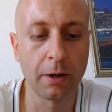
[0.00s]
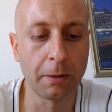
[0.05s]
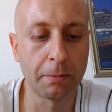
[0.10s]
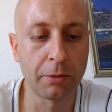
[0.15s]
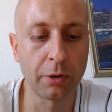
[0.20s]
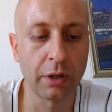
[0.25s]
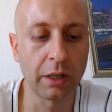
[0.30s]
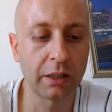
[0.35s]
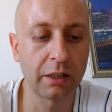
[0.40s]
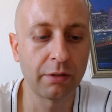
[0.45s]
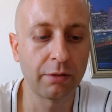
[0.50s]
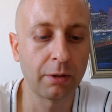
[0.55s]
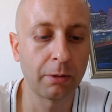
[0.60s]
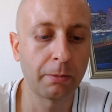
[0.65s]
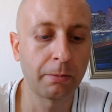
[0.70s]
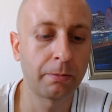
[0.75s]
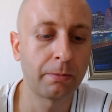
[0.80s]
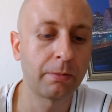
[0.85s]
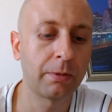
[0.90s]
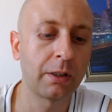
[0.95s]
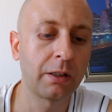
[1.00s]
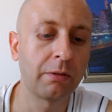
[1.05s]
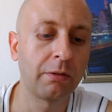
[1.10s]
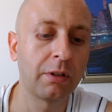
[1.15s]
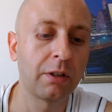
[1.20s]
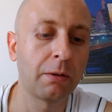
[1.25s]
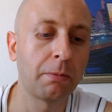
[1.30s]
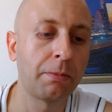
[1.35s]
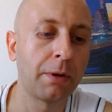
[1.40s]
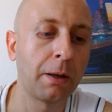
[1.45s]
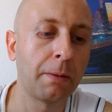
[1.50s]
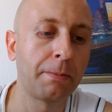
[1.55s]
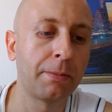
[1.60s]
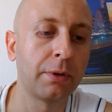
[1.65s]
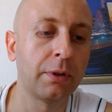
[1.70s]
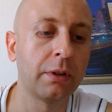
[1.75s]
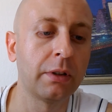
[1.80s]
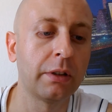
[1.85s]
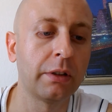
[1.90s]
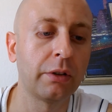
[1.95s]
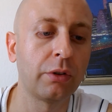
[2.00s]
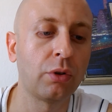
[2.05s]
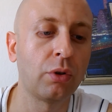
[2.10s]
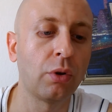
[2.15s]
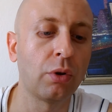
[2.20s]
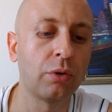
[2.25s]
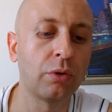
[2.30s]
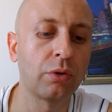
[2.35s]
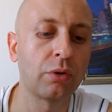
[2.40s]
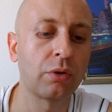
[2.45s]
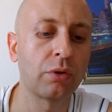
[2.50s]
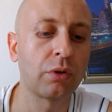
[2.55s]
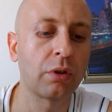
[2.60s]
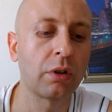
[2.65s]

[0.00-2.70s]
productivity people don't